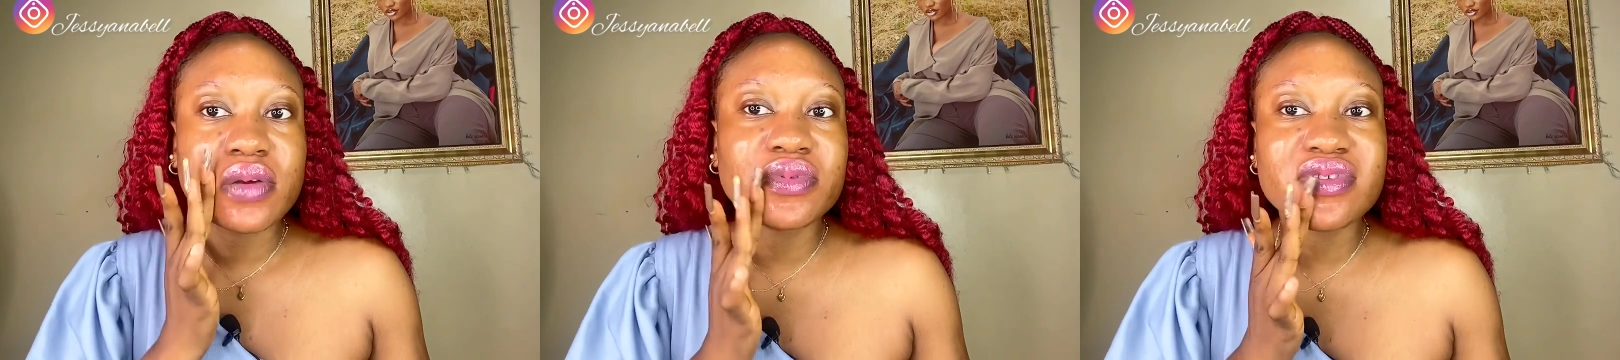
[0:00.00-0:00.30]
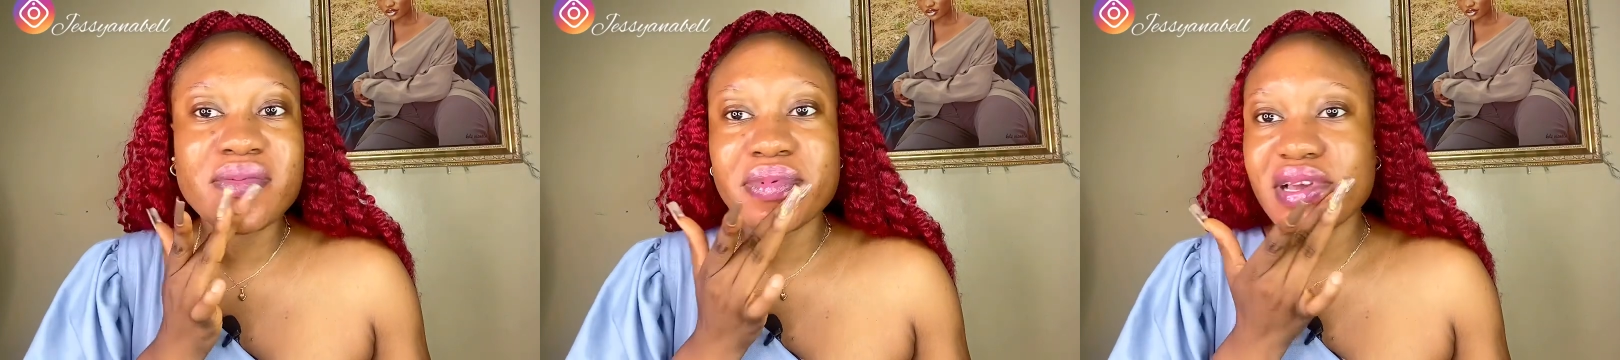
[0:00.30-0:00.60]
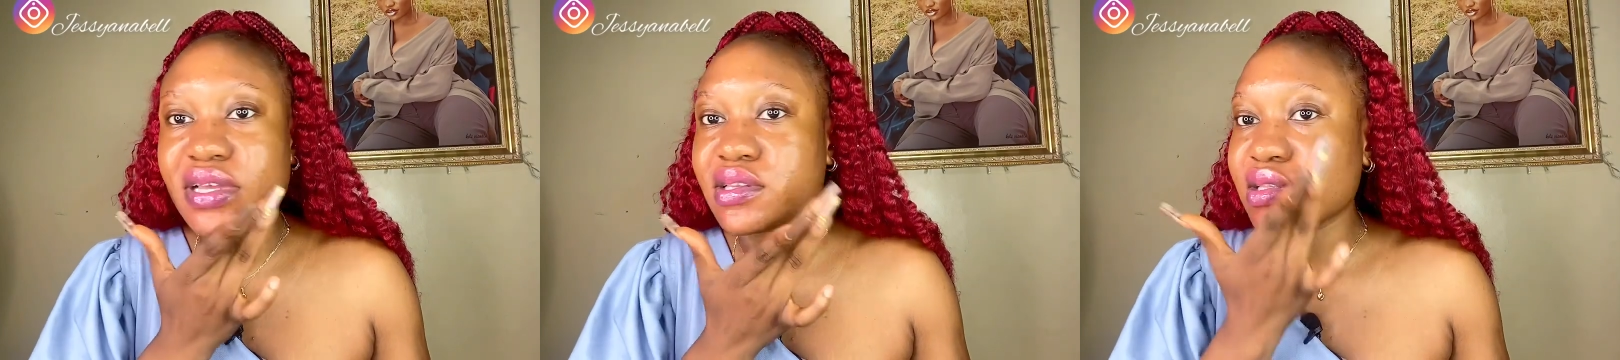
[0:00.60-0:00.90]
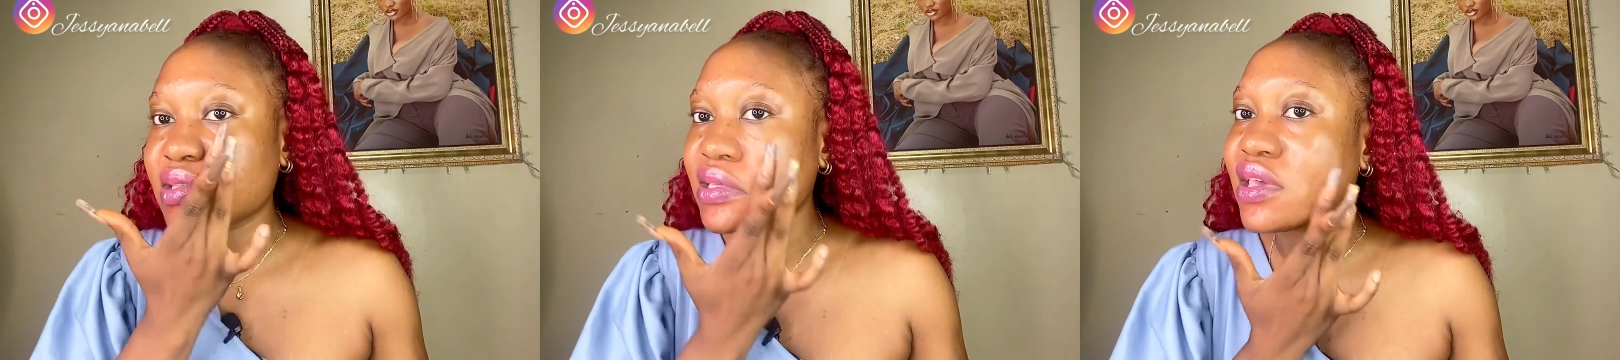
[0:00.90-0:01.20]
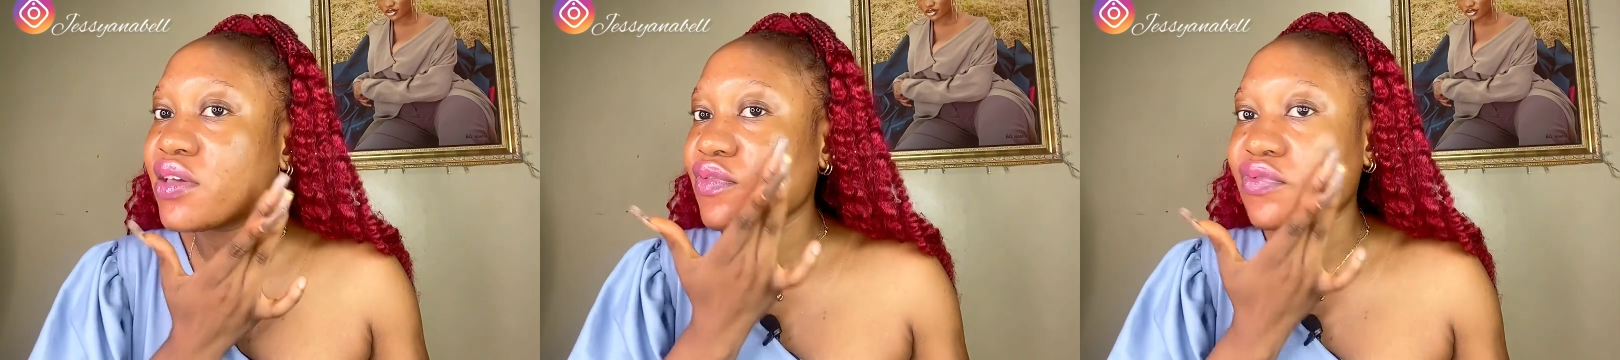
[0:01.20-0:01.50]
I'm just applying it
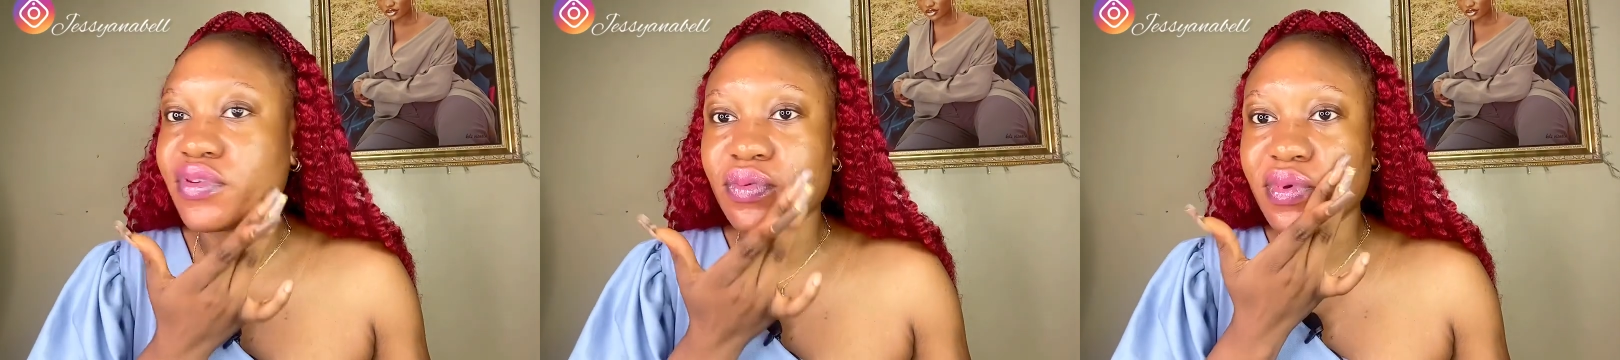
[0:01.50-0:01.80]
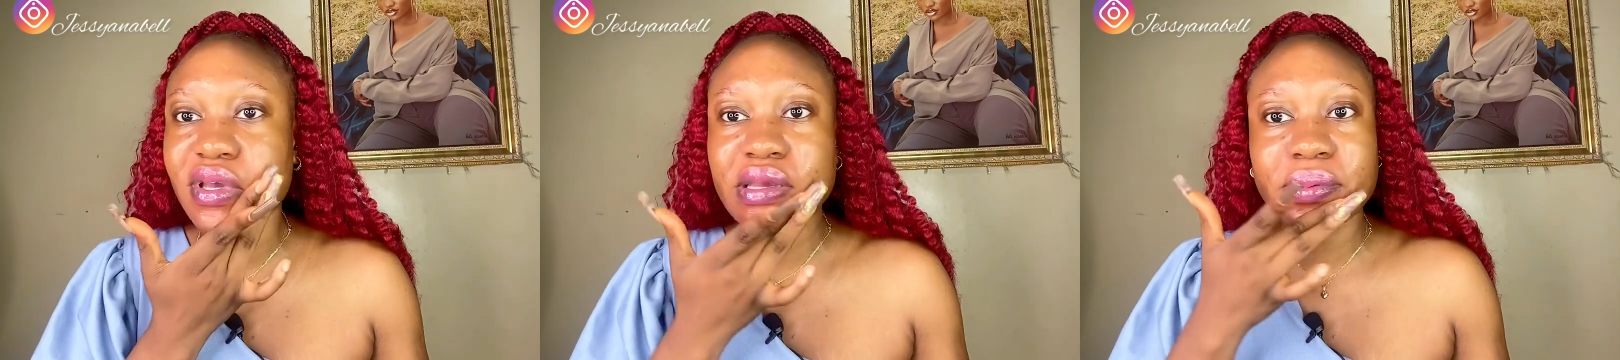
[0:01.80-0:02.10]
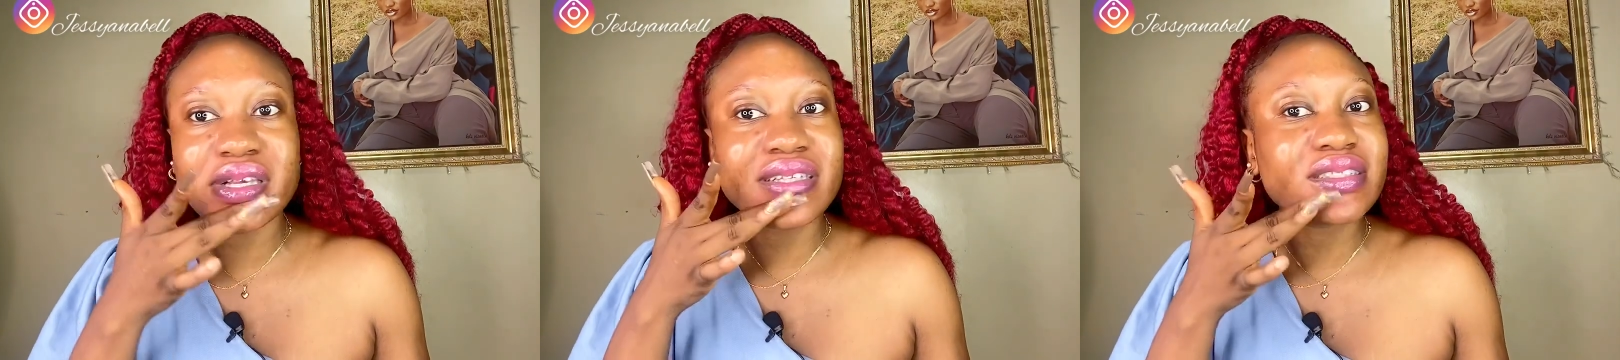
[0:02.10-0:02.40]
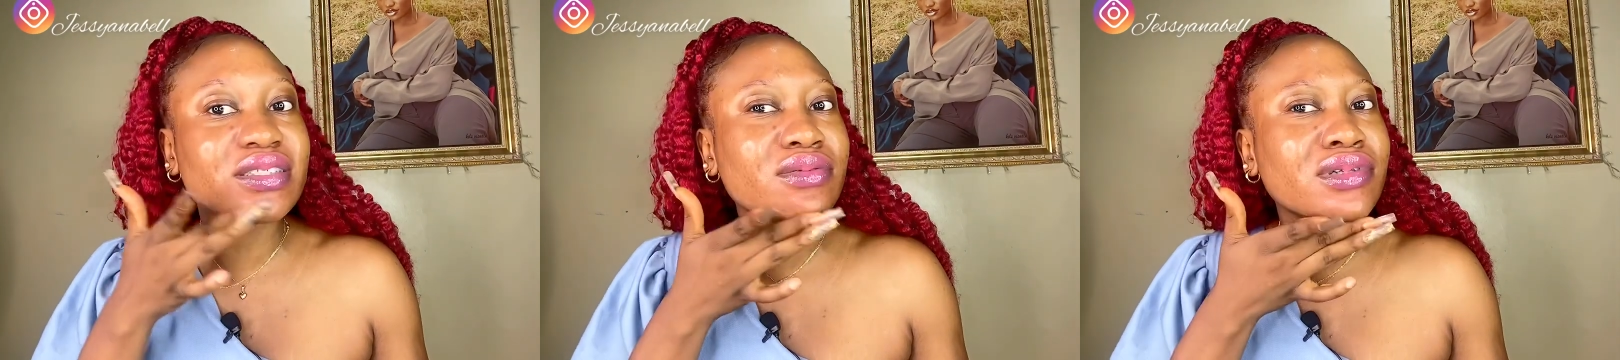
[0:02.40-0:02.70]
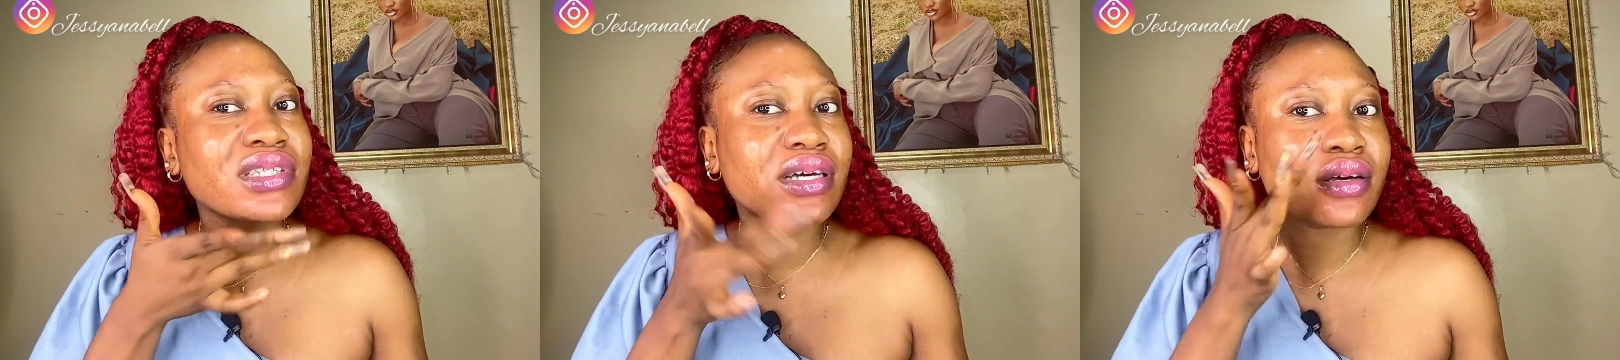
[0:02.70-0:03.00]
everywhere because it's
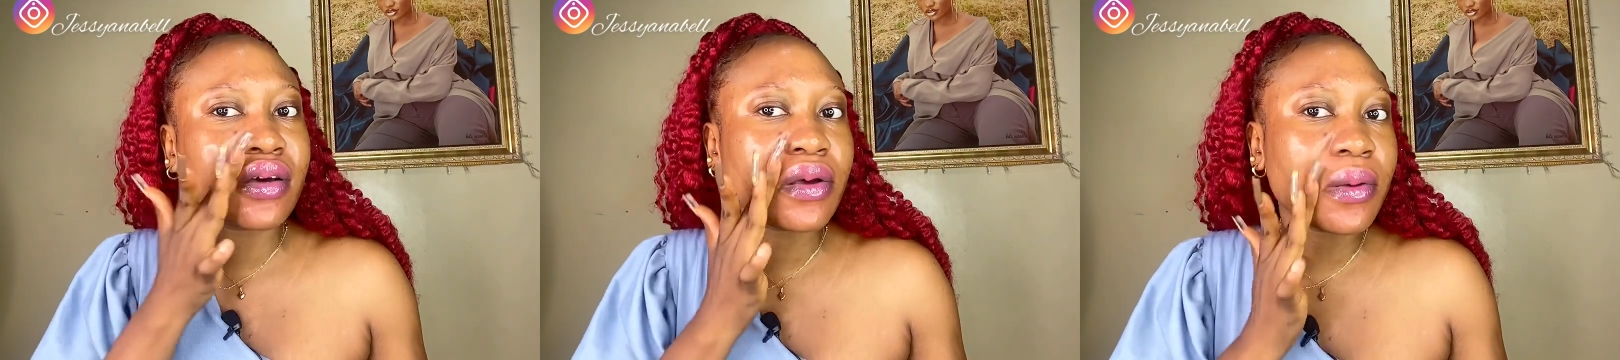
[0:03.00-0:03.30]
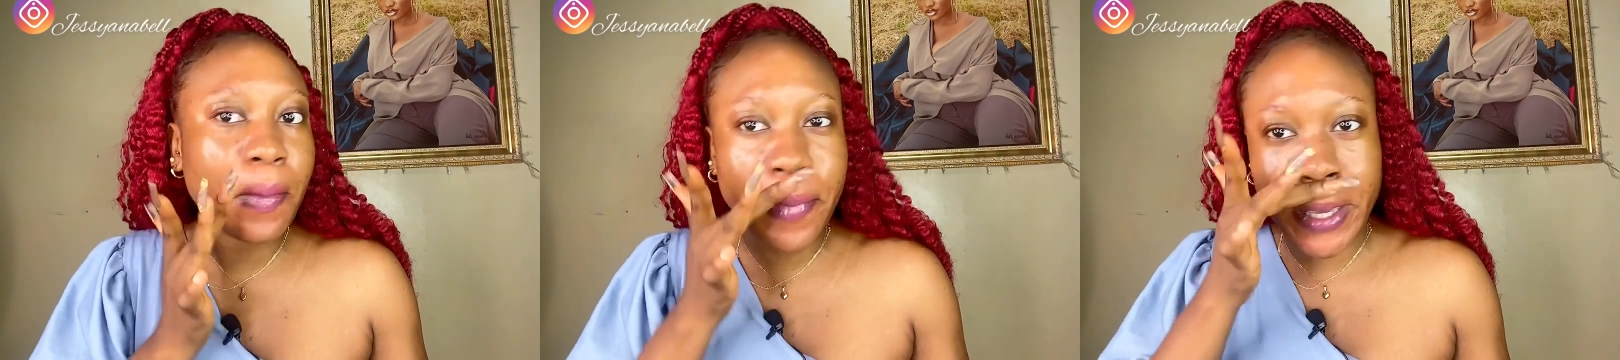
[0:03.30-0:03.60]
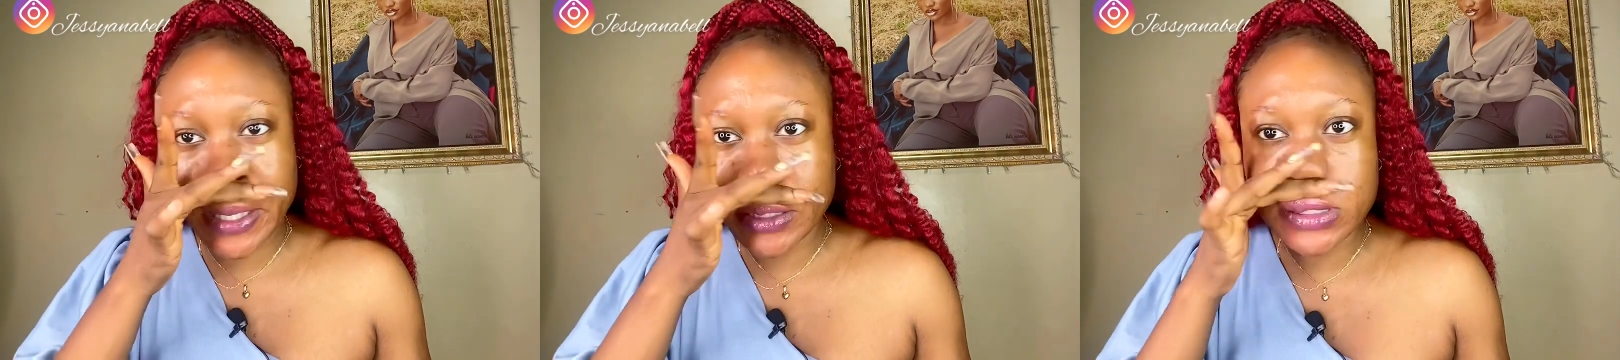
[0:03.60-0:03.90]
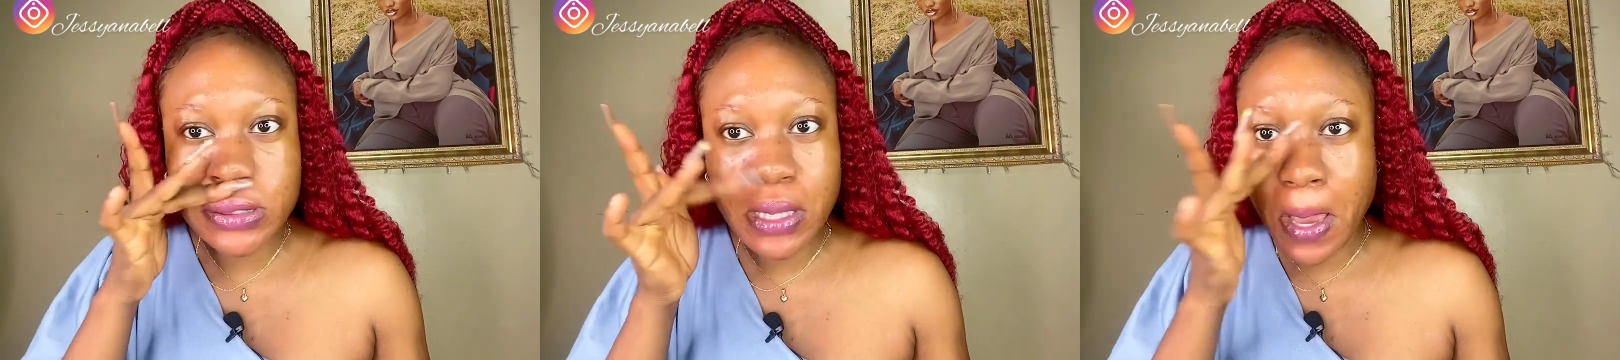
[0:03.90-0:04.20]
water it's